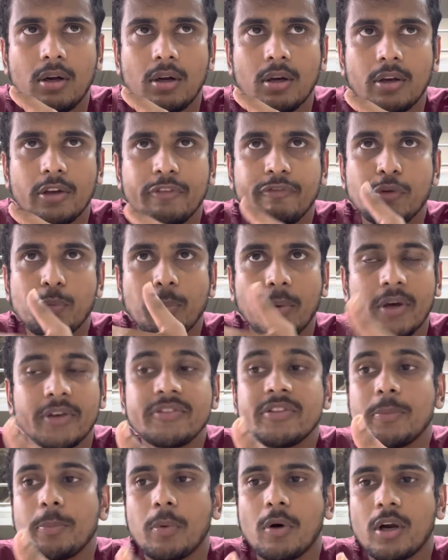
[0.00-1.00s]
if you pass
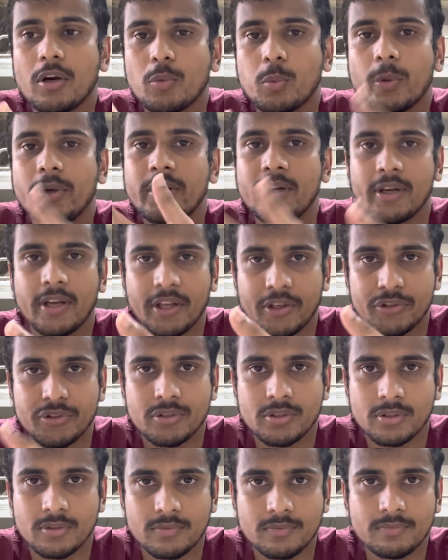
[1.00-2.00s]
the part 1, next
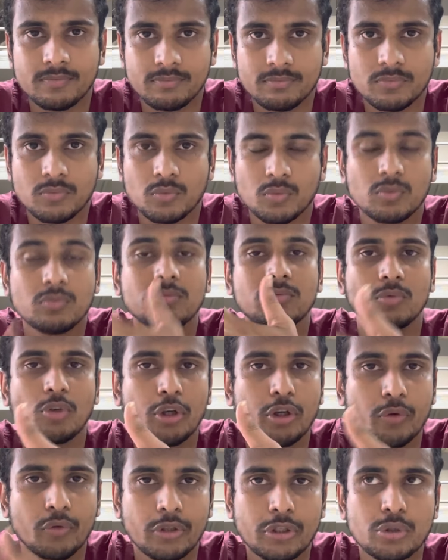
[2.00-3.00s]

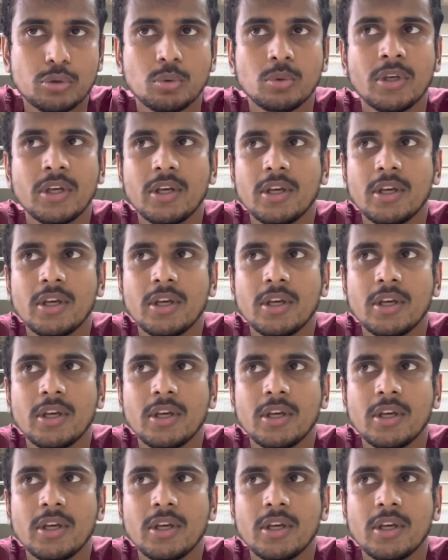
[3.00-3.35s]
what you will do,